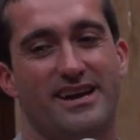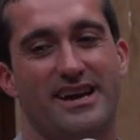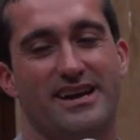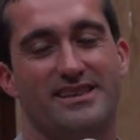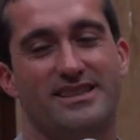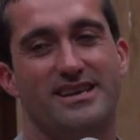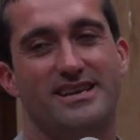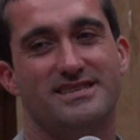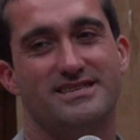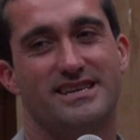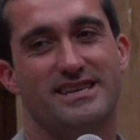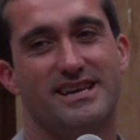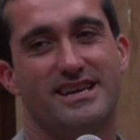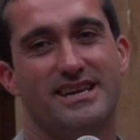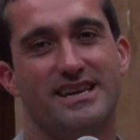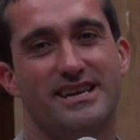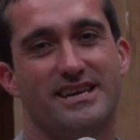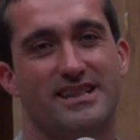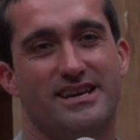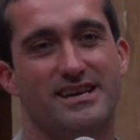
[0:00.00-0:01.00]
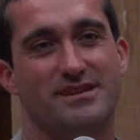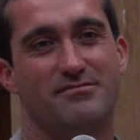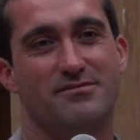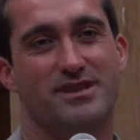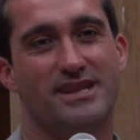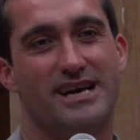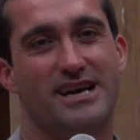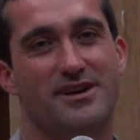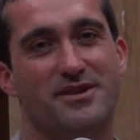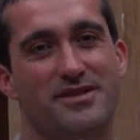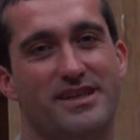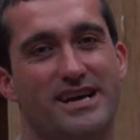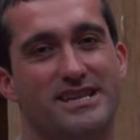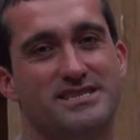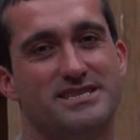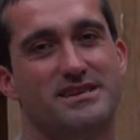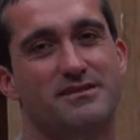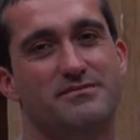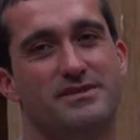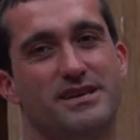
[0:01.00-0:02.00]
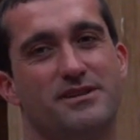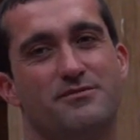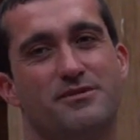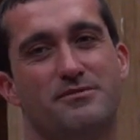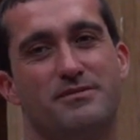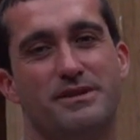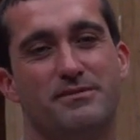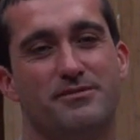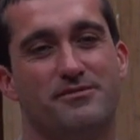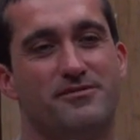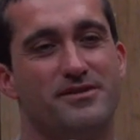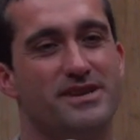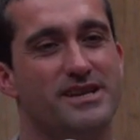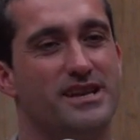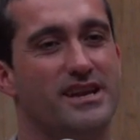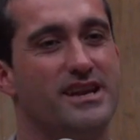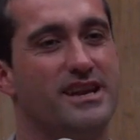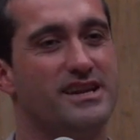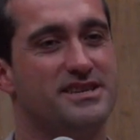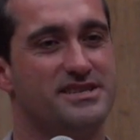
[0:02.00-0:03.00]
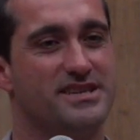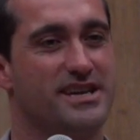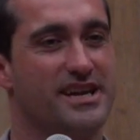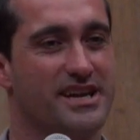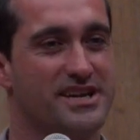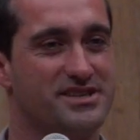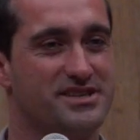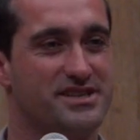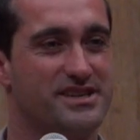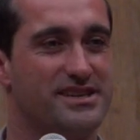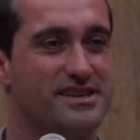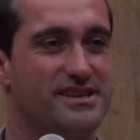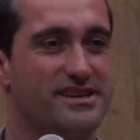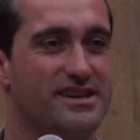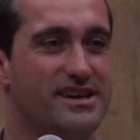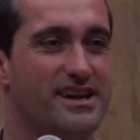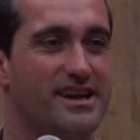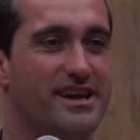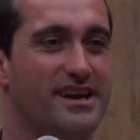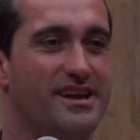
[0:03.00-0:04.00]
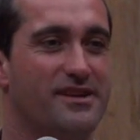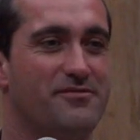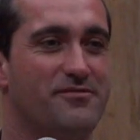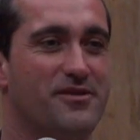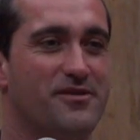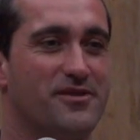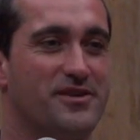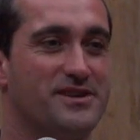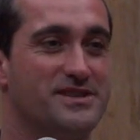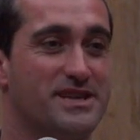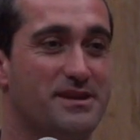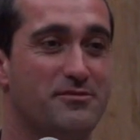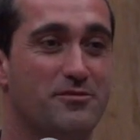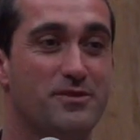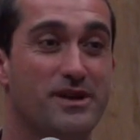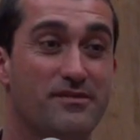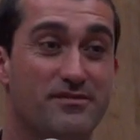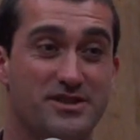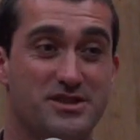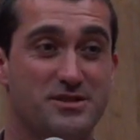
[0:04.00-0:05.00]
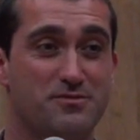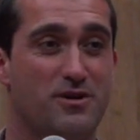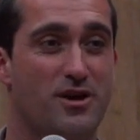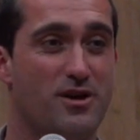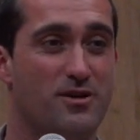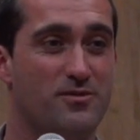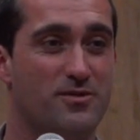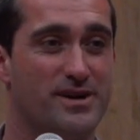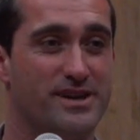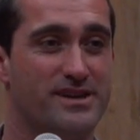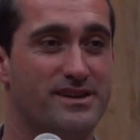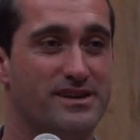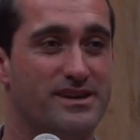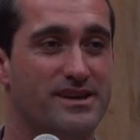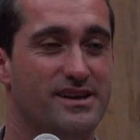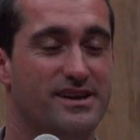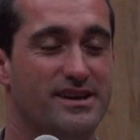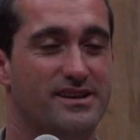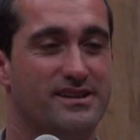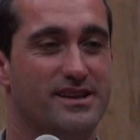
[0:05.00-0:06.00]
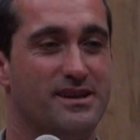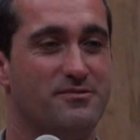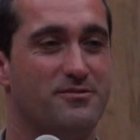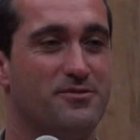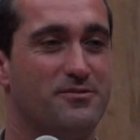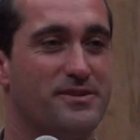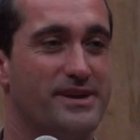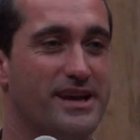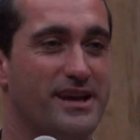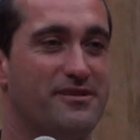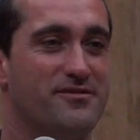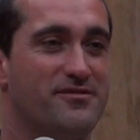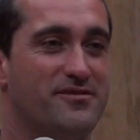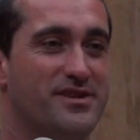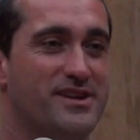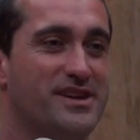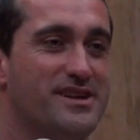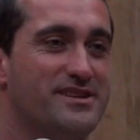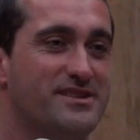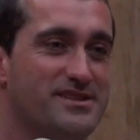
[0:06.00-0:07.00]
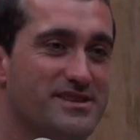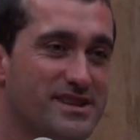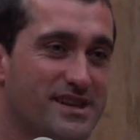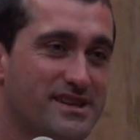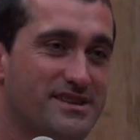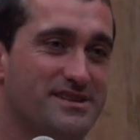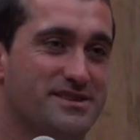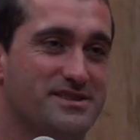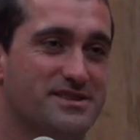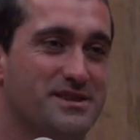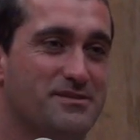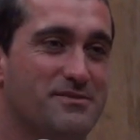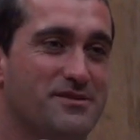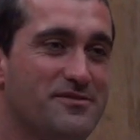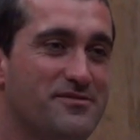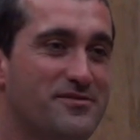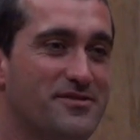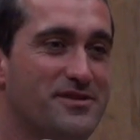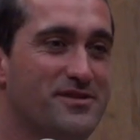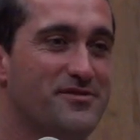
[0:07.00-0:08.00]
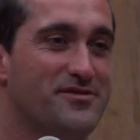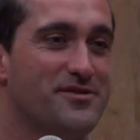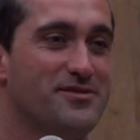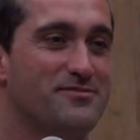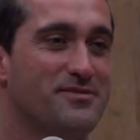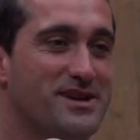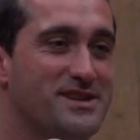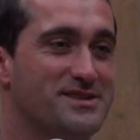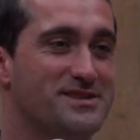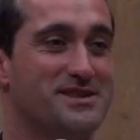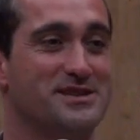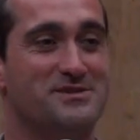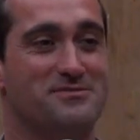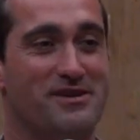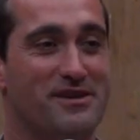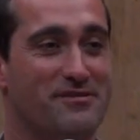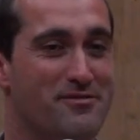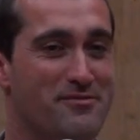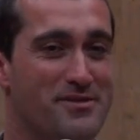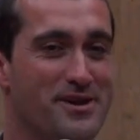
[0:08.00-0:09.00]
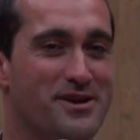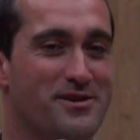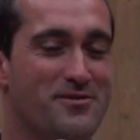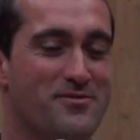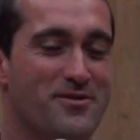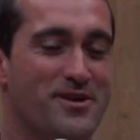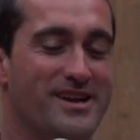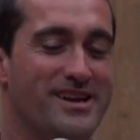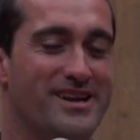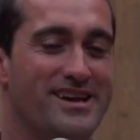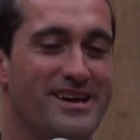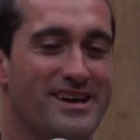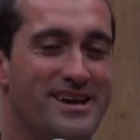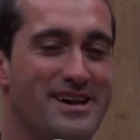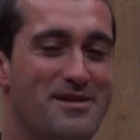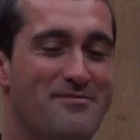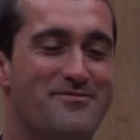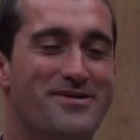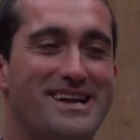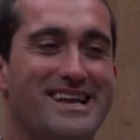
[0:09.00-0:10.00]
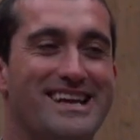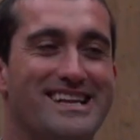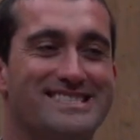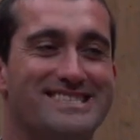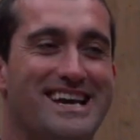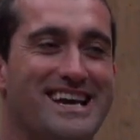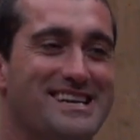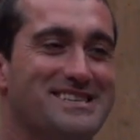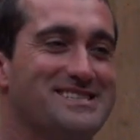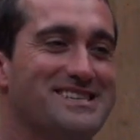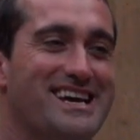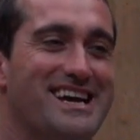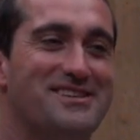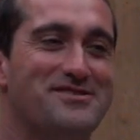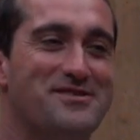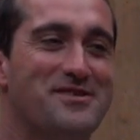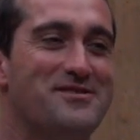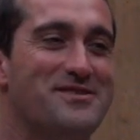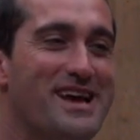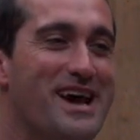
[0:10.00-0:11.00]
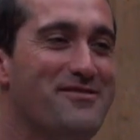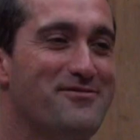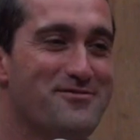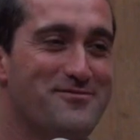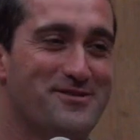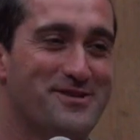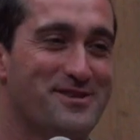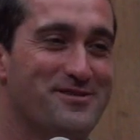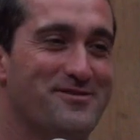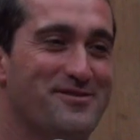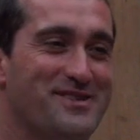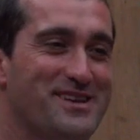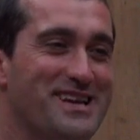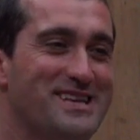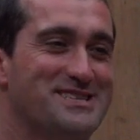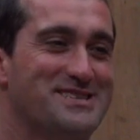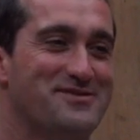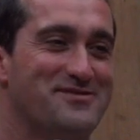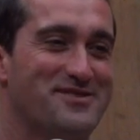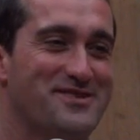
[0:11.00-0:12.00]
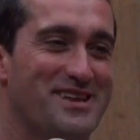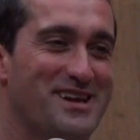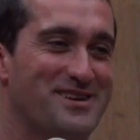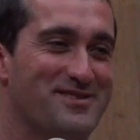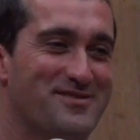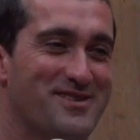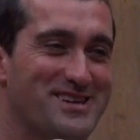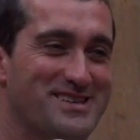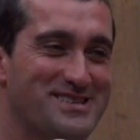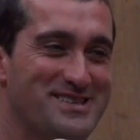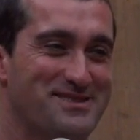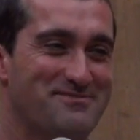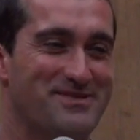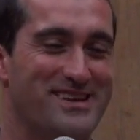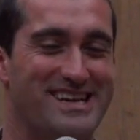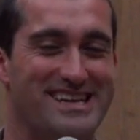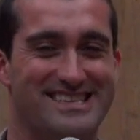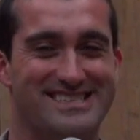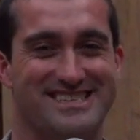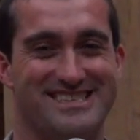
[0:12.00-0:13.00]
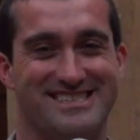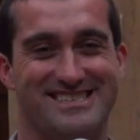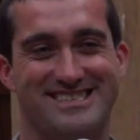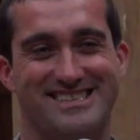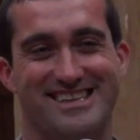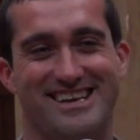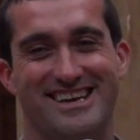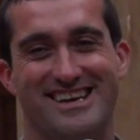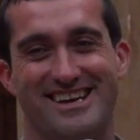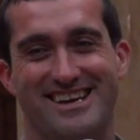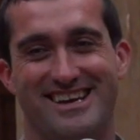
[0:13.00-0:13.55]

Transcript: and things like a keyline plow, that's something where people really need education. And for example, we have a small one that we'll be outfitting to lend to someone for a few months because we have a bigger one. But it's actually, I don't have a wonderful answer for that question because it's,